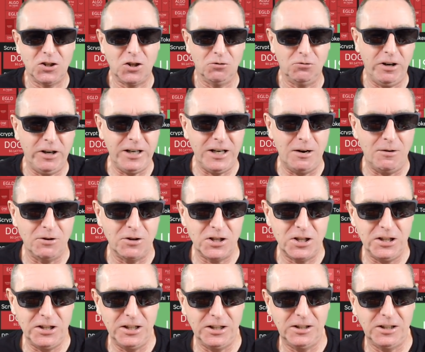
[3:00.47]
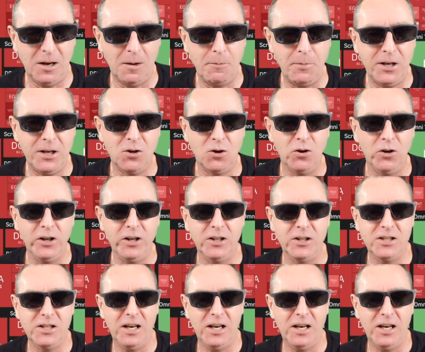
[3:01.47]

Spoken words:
So right now we're seeing that the Bitcoin is